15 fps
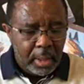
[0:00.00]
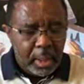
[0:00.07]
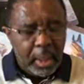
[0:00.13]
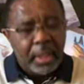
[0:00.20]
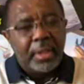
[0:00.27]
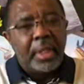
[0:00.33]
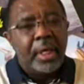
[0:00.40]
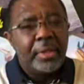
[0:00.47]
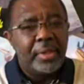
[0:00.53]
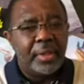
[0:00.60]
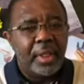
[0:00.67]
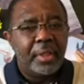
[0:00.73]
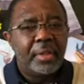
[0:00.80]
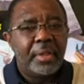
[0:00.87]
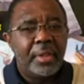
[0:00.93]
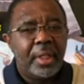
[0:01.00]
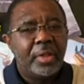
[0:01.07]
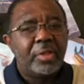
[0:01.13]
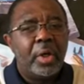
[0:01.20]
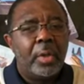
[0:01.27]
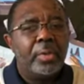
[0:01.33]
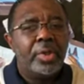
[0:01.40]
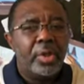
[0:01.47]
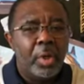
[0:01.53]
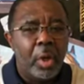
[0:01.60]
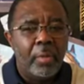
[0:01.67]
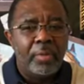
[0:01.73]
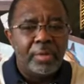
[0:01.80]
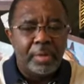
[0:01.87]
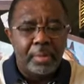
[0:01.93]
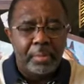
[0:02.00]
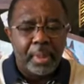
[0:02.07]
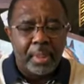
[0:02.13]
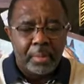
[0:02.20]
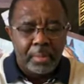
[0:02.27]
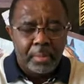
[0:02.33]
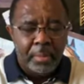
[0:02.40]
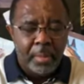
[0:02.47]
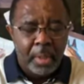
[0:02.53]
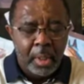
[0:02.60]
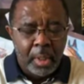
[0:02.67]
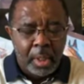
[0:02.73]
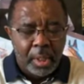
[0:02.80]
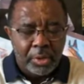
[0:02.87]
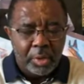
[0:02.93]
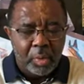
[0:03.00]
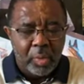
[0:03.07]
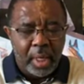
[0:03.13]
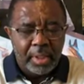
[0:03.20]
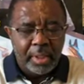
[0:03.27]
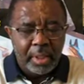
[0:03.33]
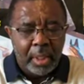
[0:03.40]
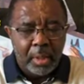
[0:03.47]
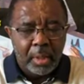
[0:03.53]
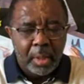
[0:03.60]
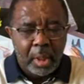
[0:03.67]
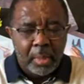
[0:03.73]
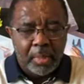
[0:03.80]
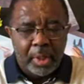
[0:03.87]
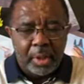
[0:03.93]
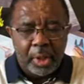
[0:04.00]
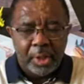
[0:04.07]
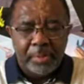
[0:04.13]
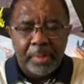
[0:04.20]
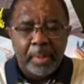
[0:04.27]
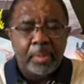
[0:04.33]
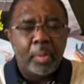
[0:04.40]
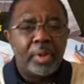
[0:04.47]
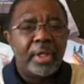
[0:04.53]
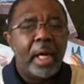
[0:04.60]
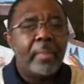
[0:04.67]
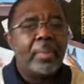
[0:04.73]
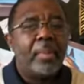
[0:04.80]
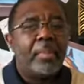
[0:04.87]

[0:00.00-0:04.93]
He does this. He turns it over to me. And so watch now, because people were not